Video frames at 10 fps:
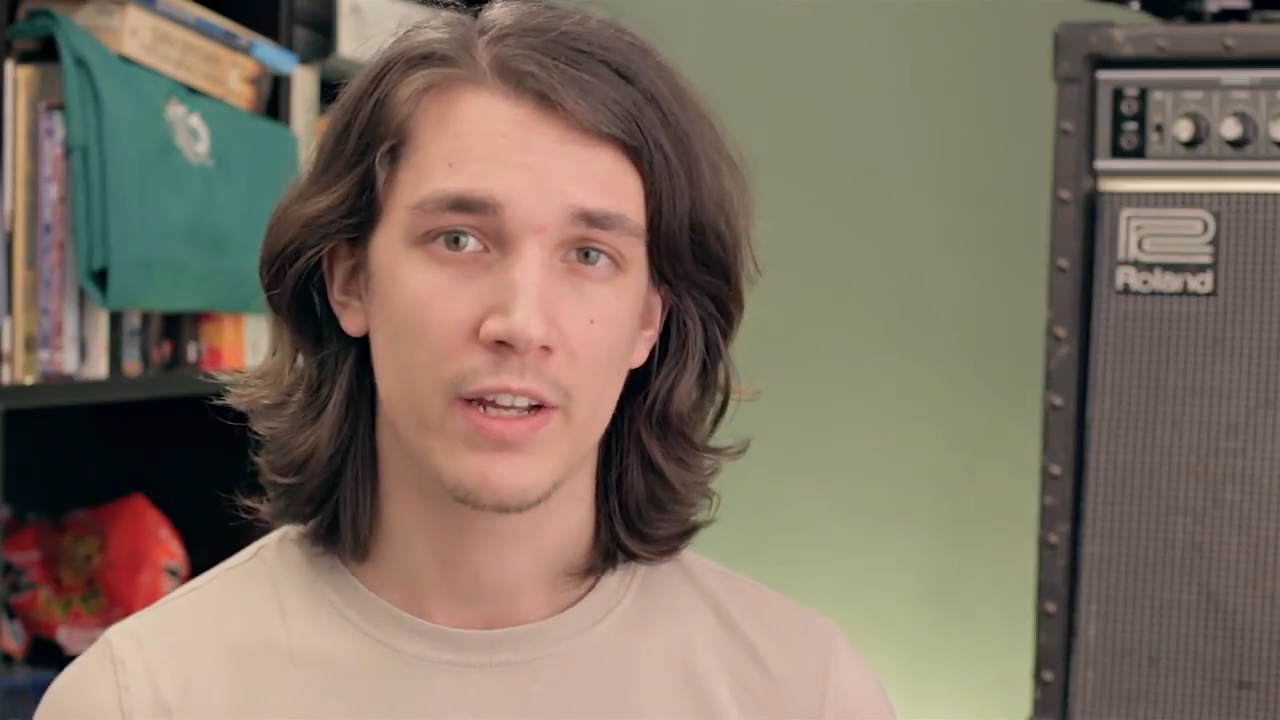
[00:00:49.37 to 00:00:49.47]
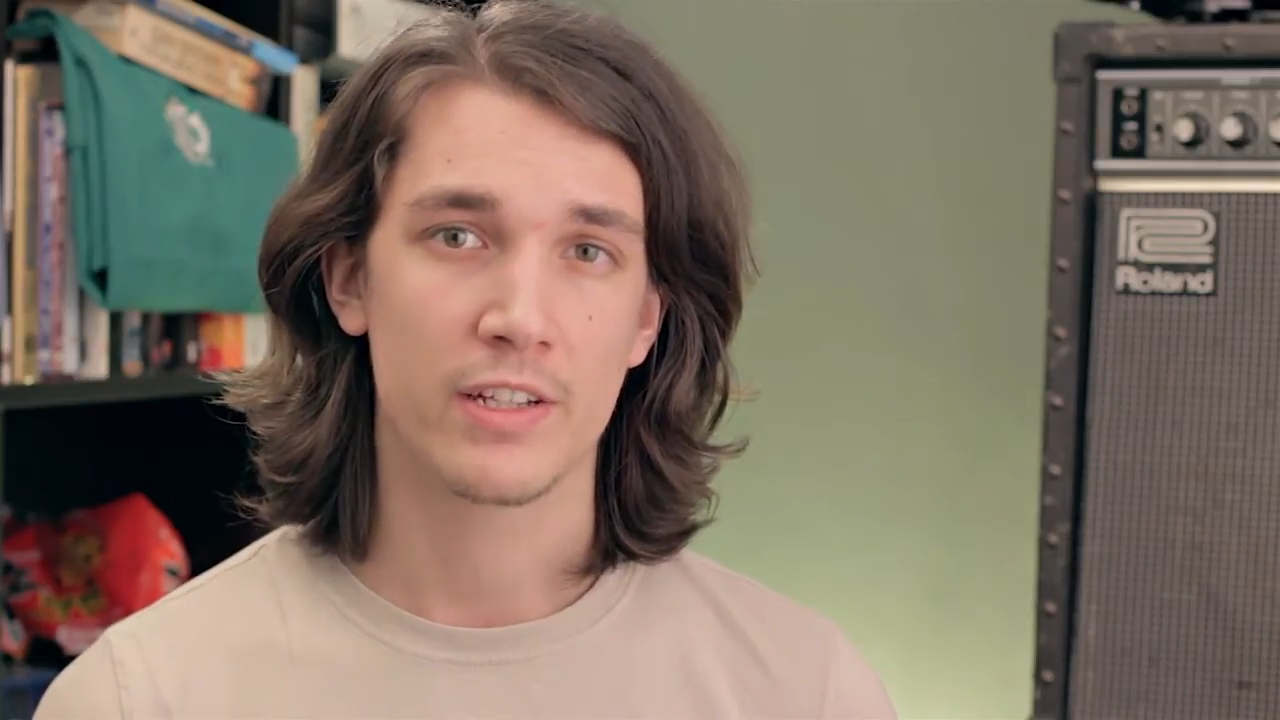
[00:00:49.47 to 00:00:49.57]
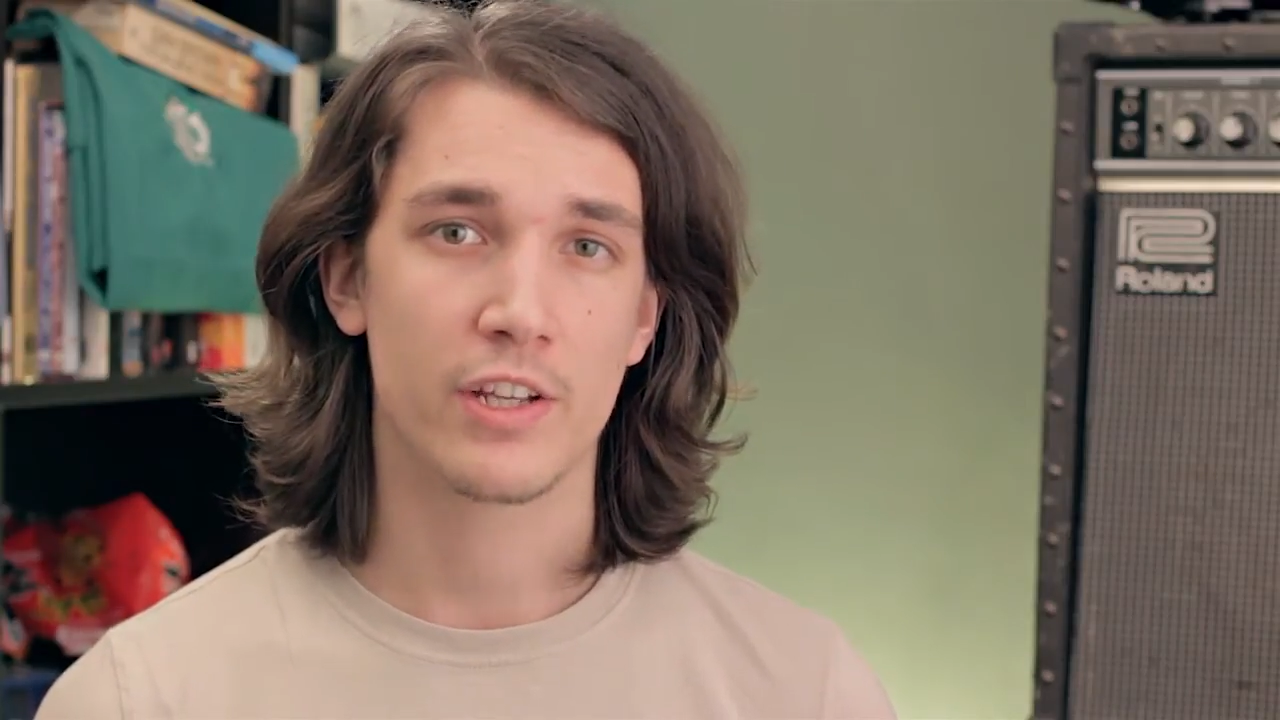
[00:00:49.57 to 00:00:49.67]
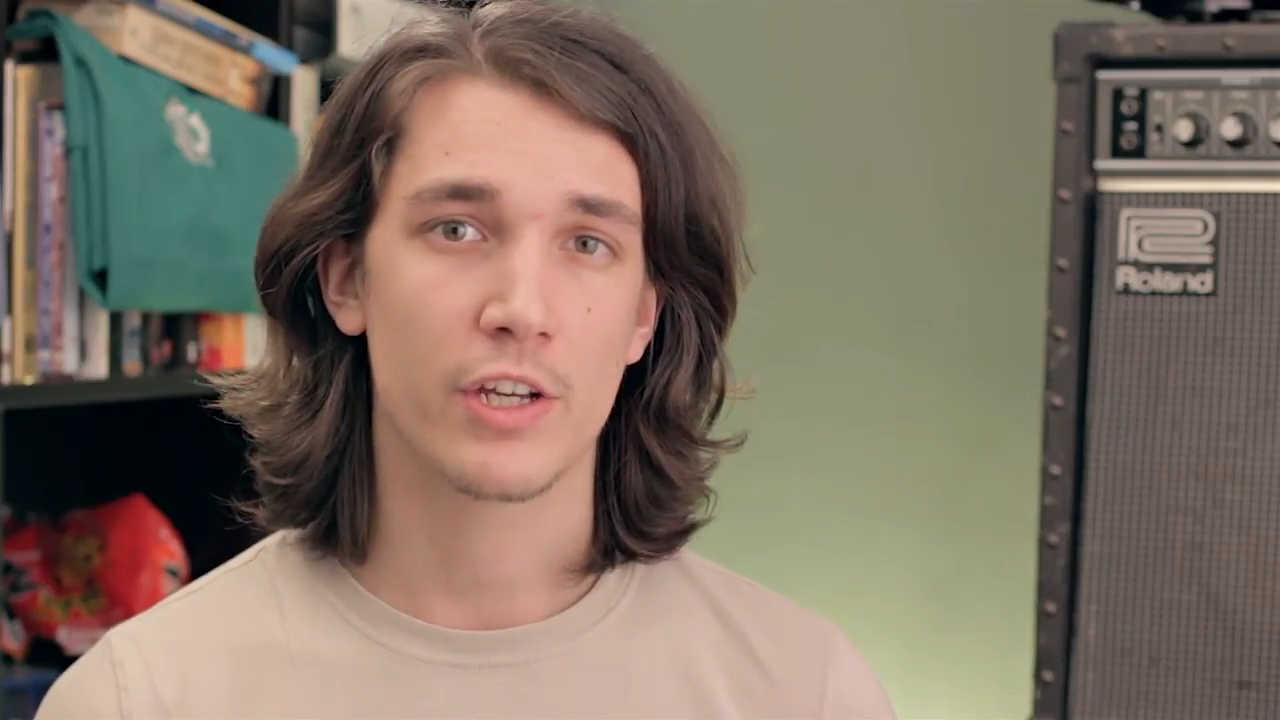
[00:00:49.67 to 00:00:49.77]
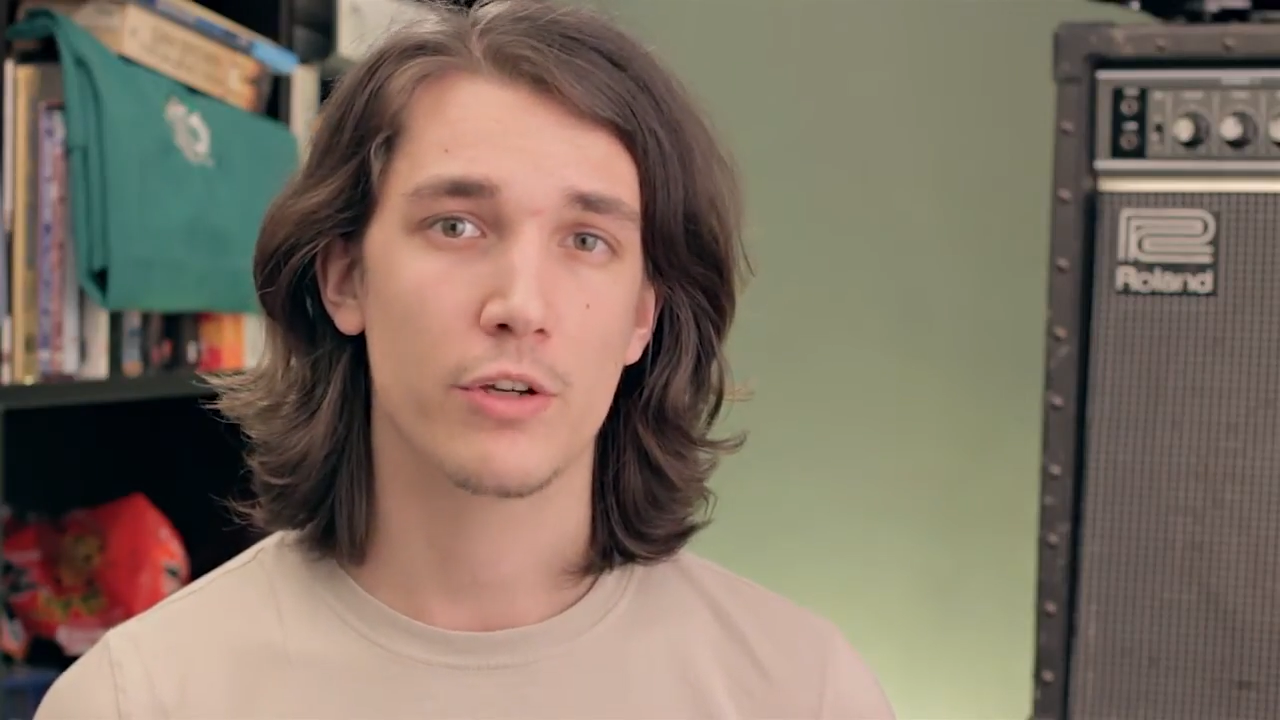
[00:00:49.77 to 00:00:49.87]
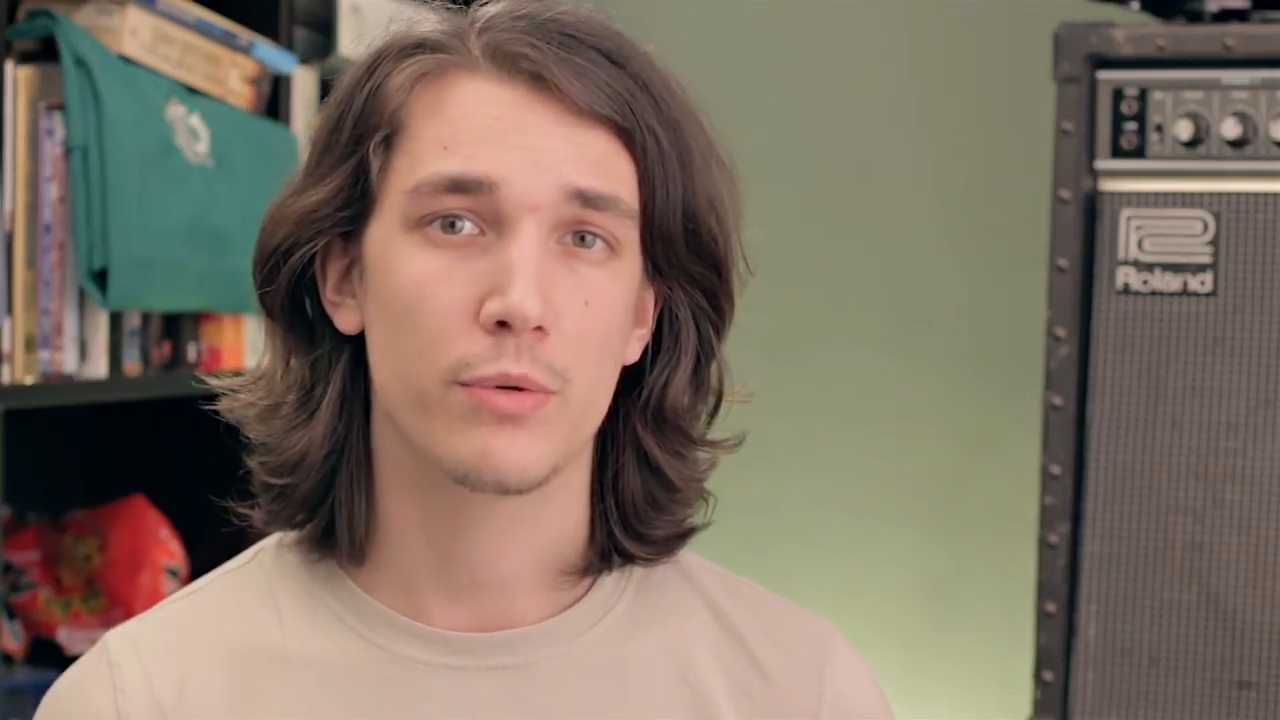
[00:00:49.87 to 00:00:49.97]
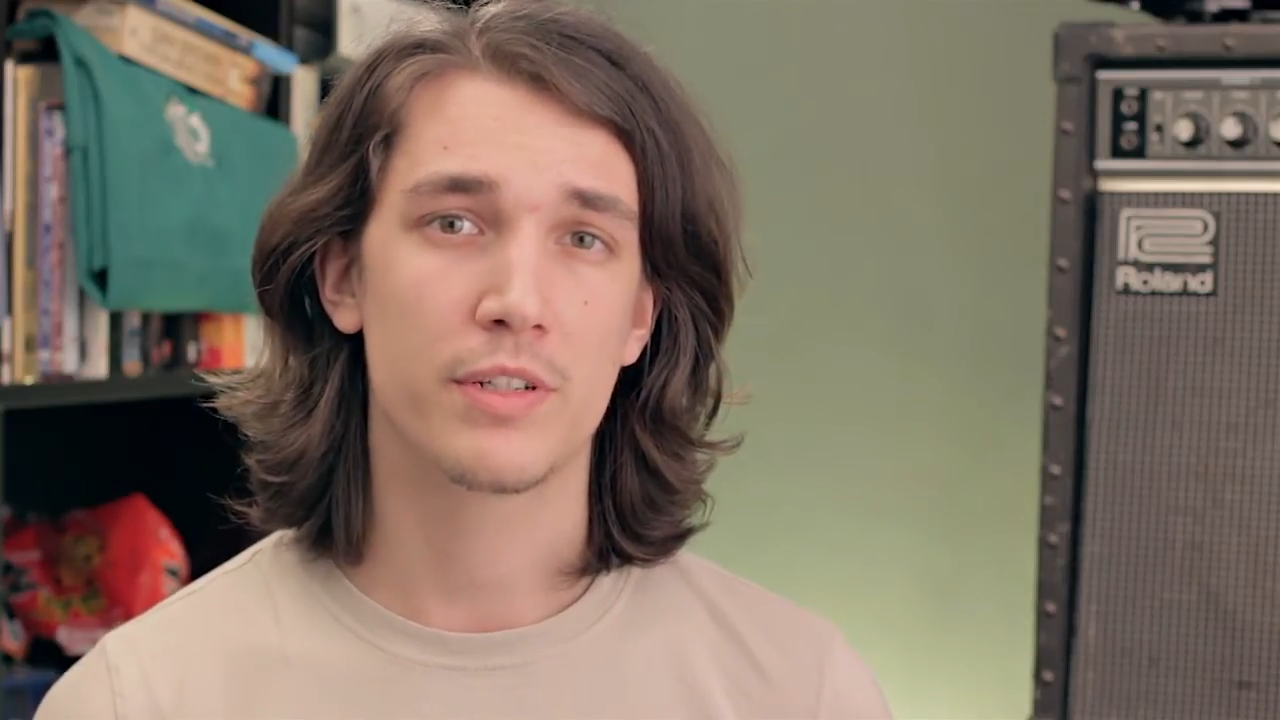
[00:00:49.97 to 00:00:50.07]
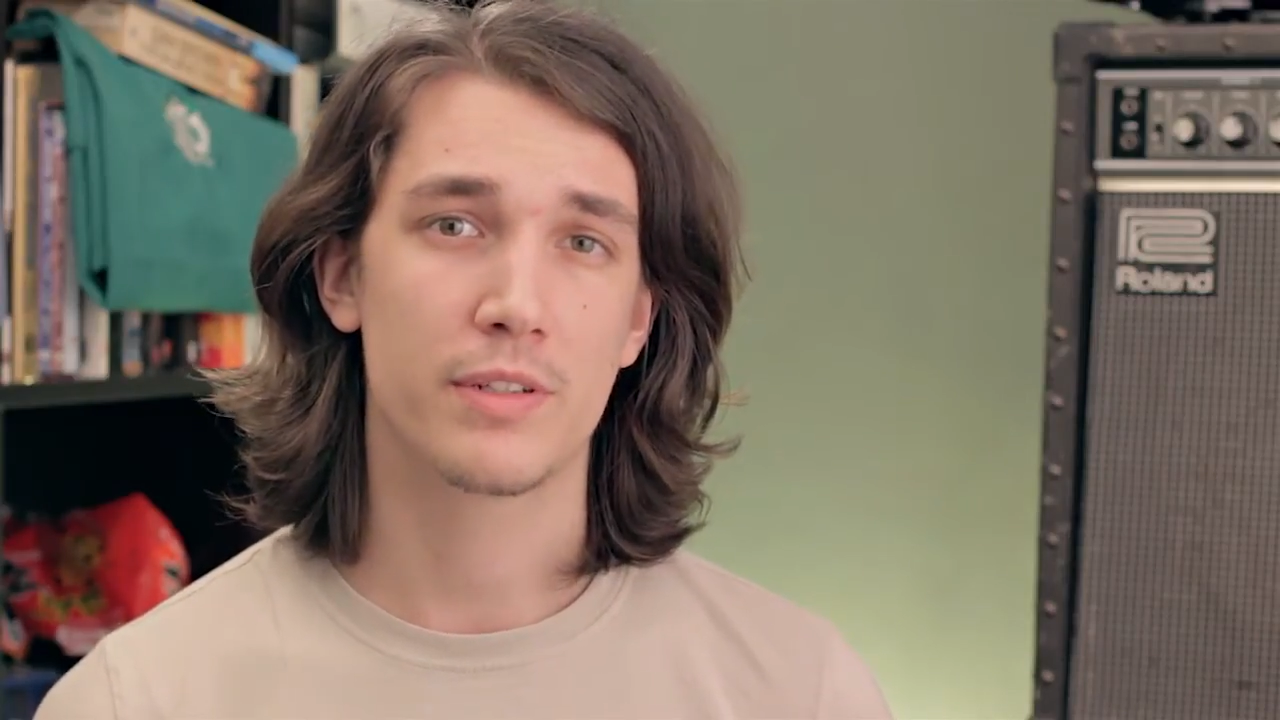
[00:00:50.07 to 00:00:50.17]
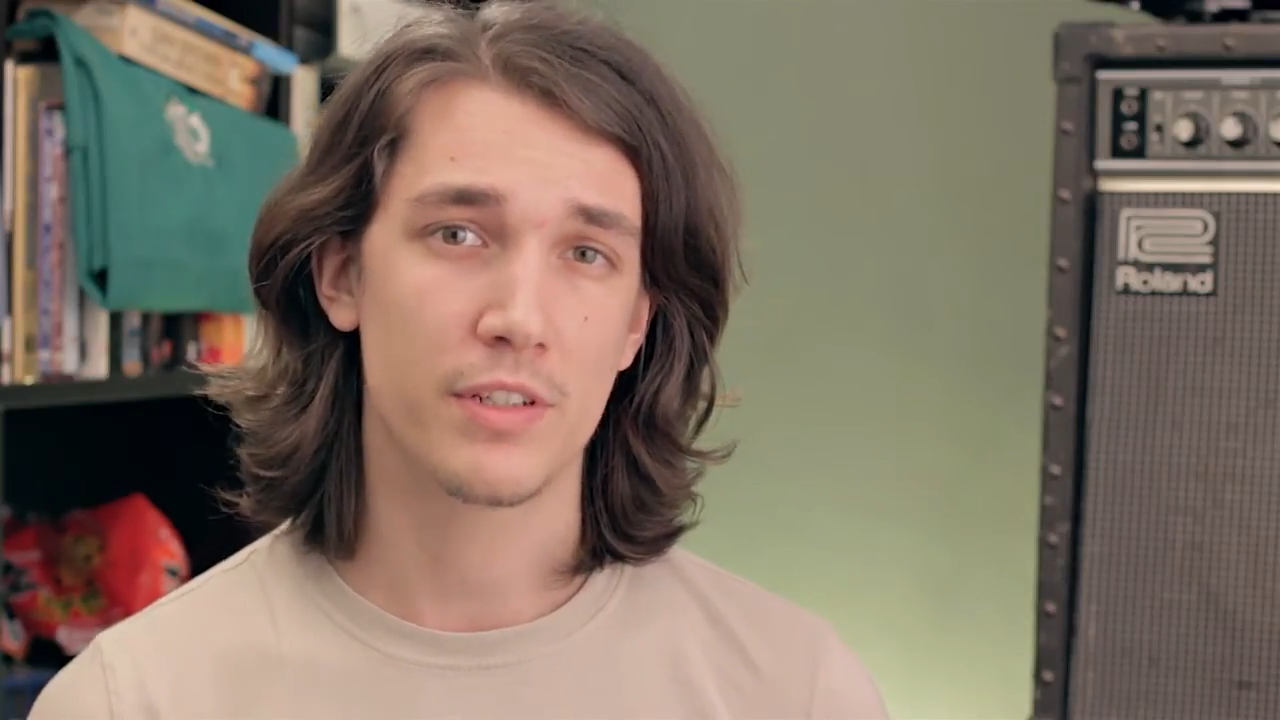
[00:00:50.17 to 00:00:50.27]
so you would